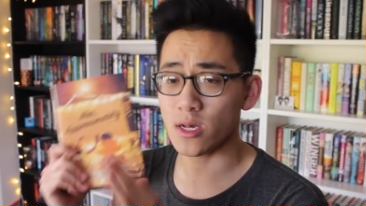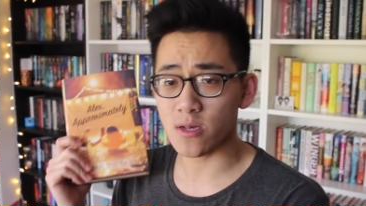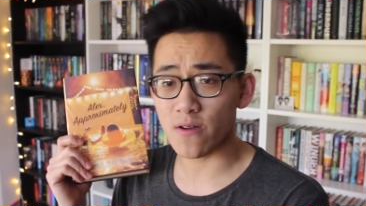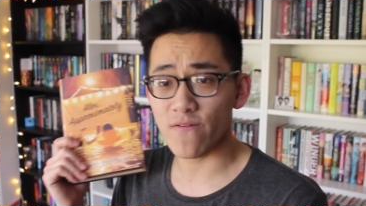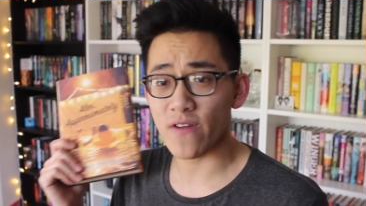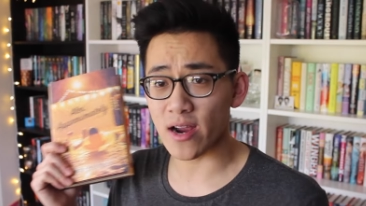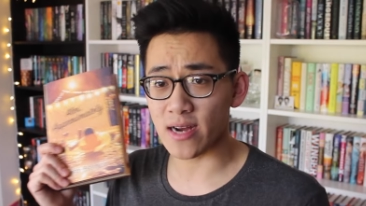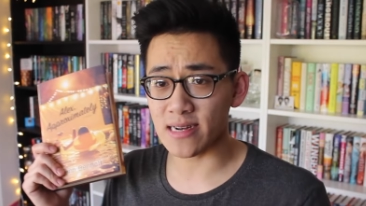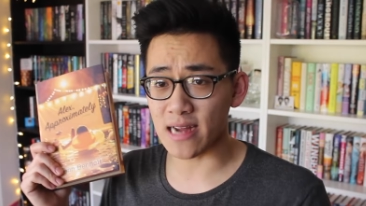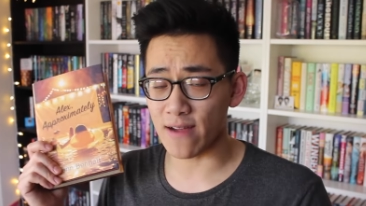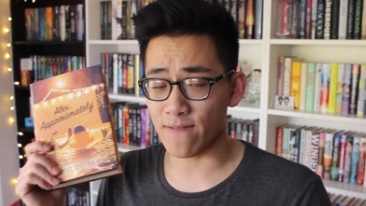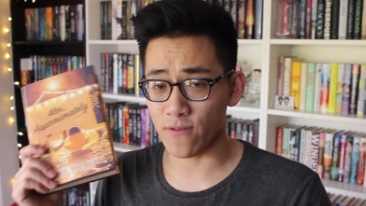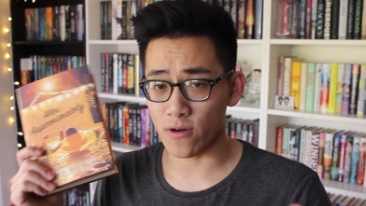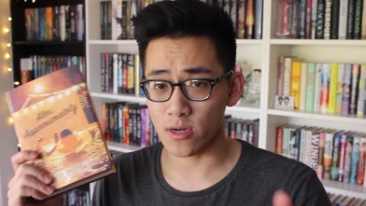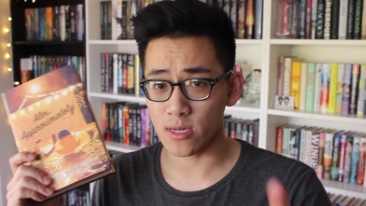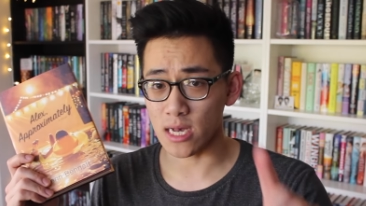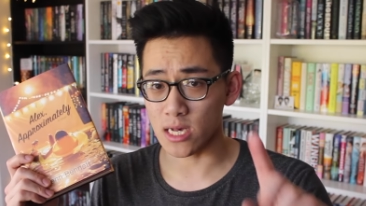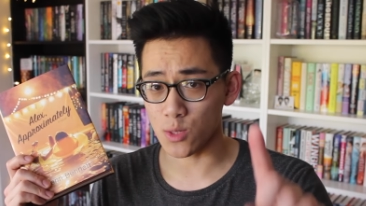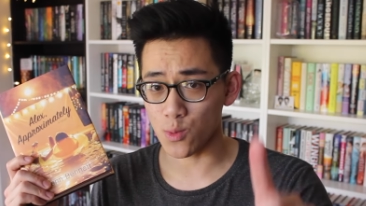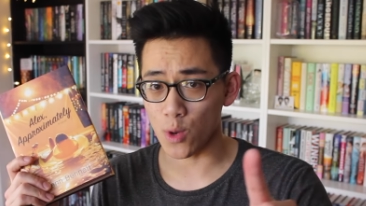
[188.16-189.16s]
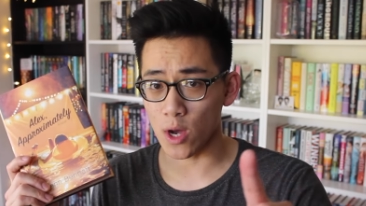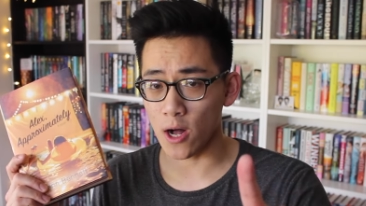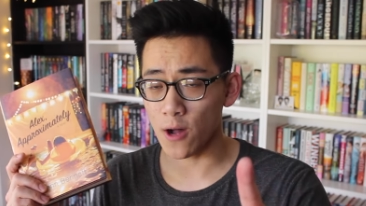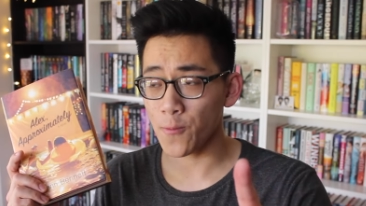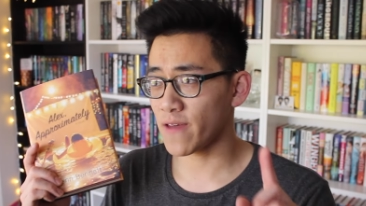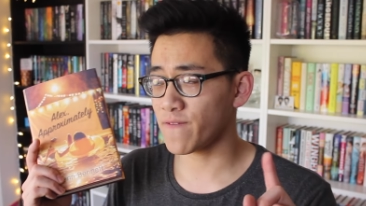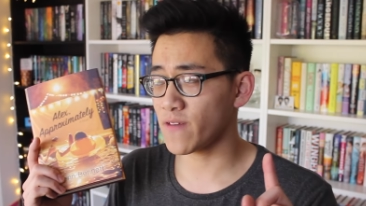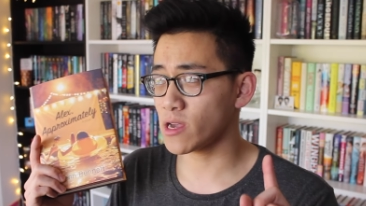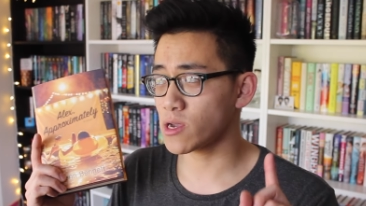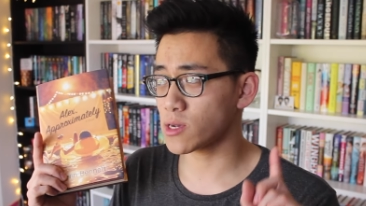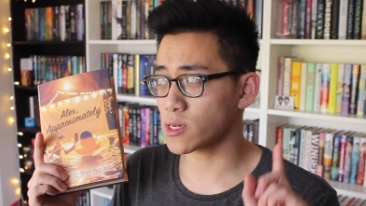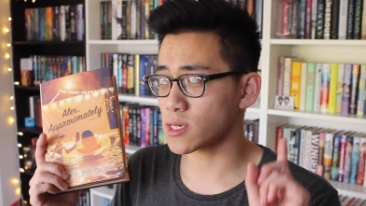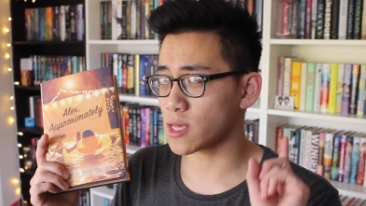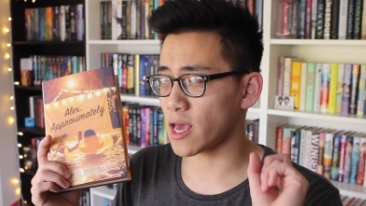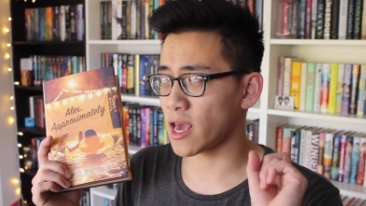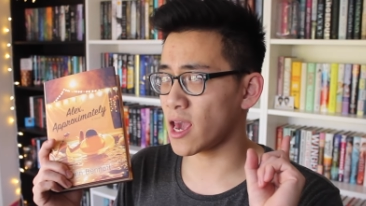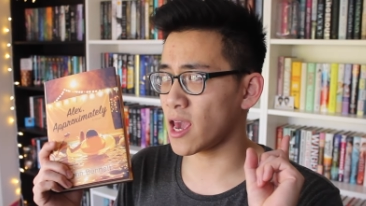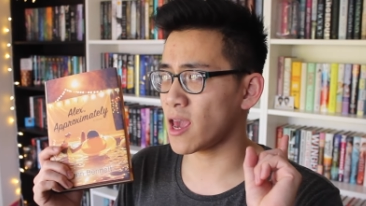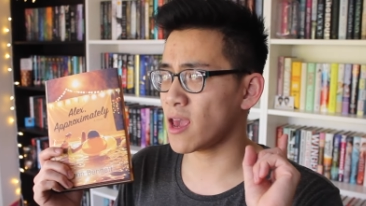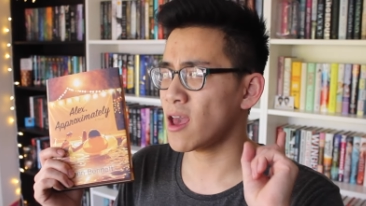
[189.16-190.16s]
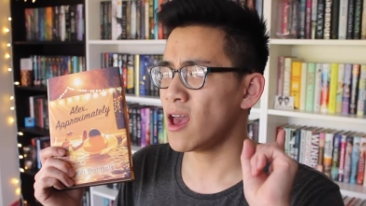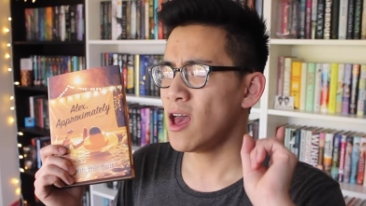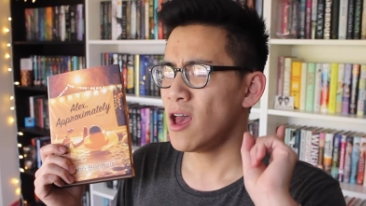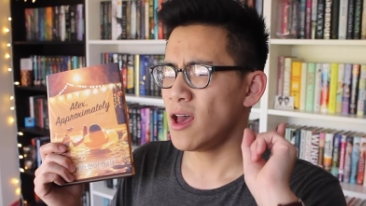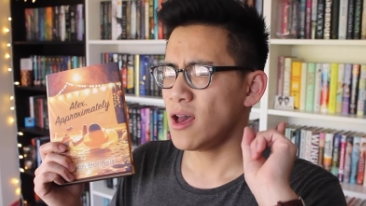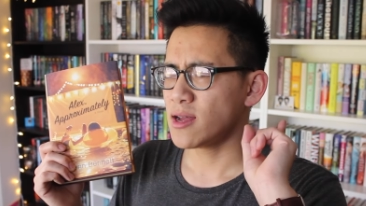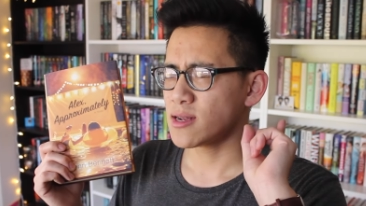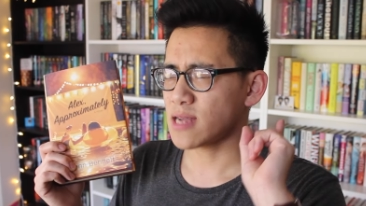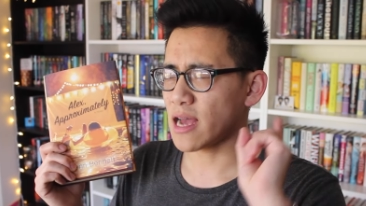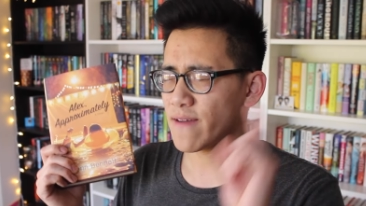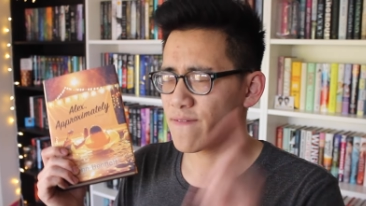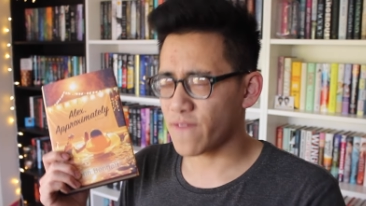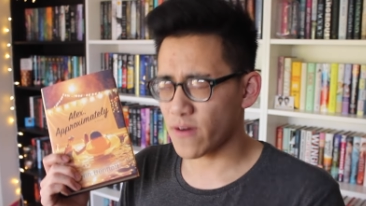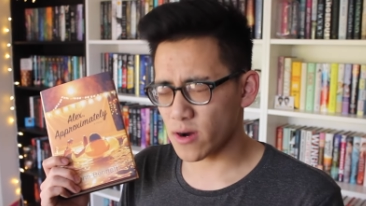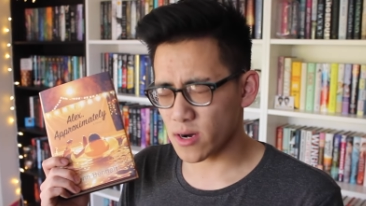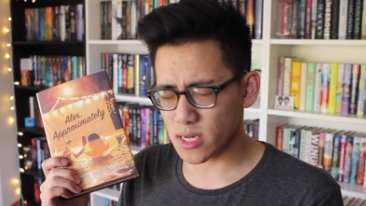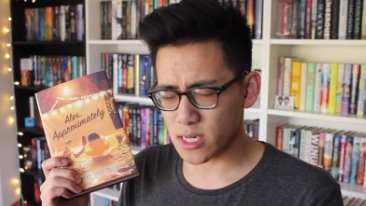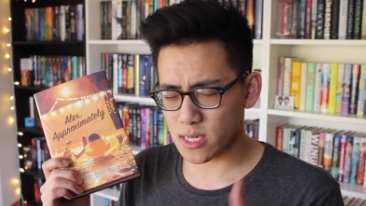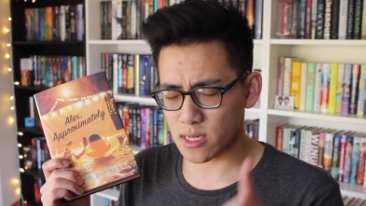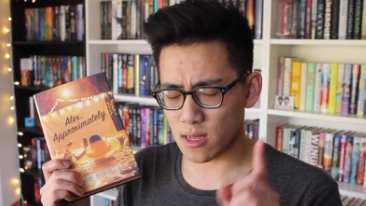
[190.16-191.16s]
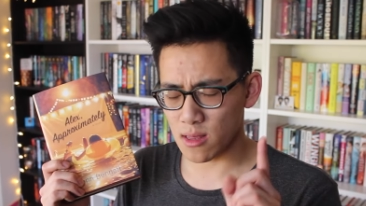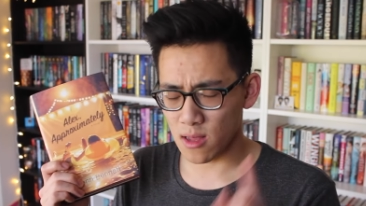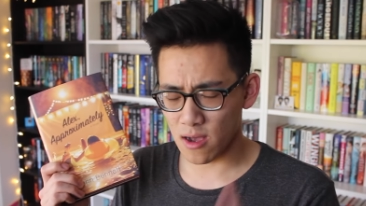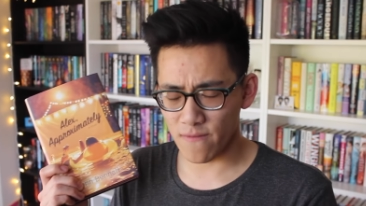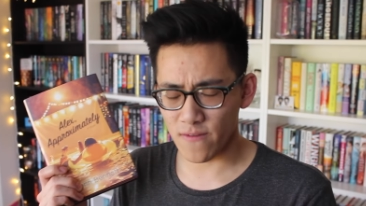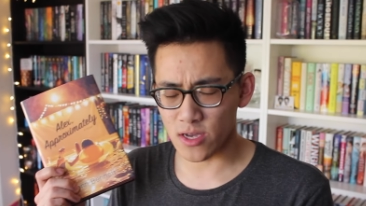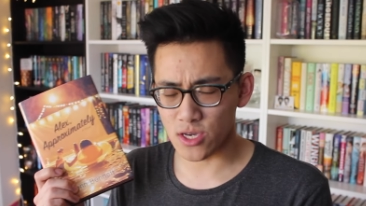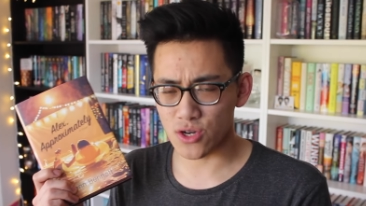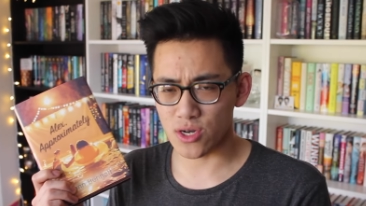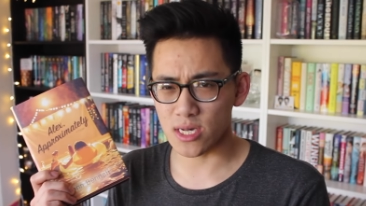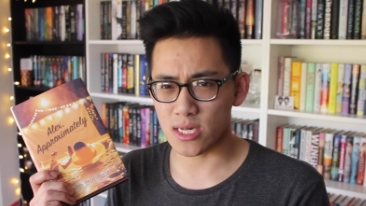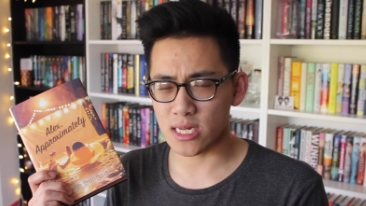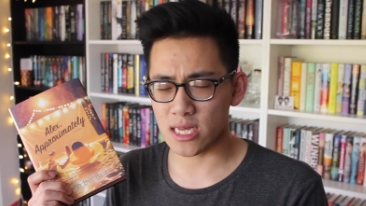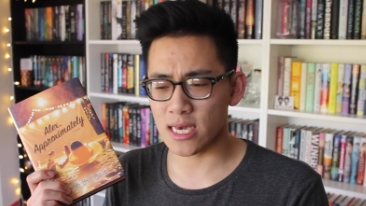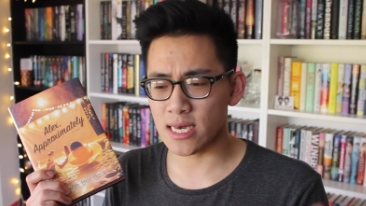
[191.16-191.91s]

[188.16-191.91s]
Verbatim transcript: Also very diverse as well. It features a diverse love interest.